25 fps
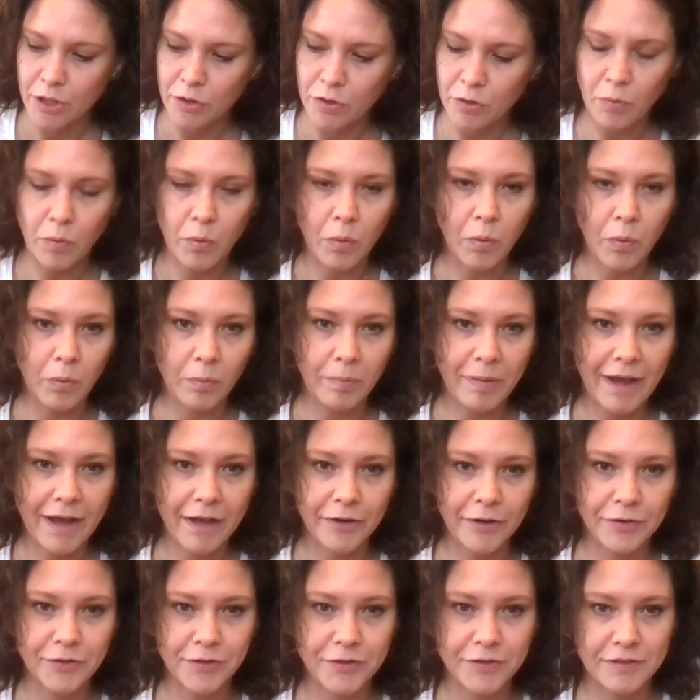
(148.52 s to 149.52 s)
the whole
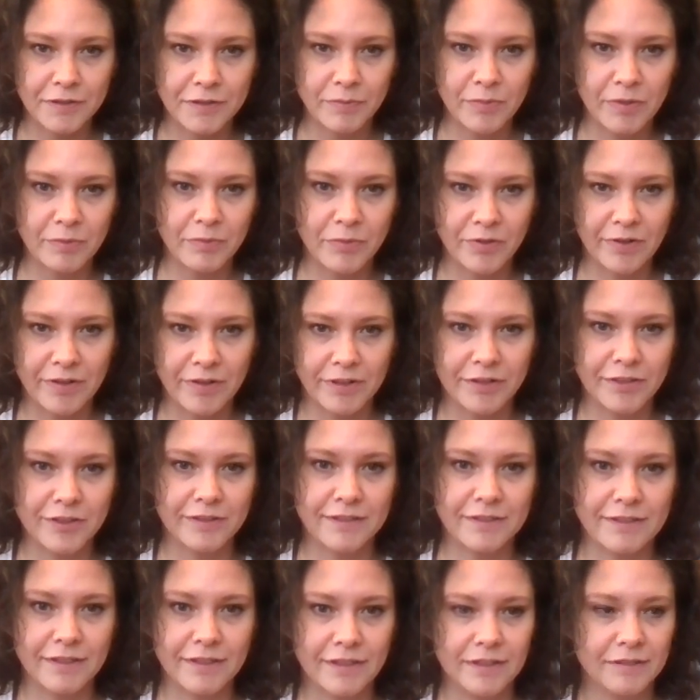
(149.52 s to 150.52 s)
pattern just a bit more
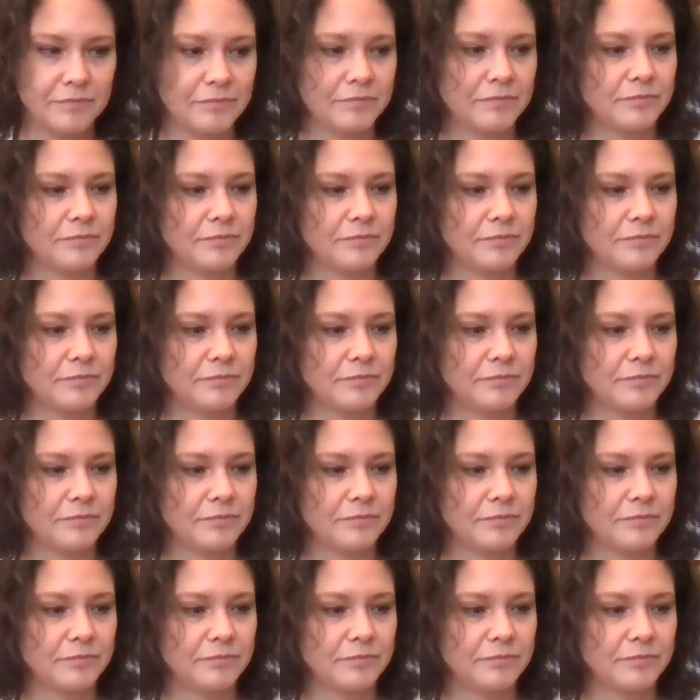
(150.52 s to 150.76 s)
interesting.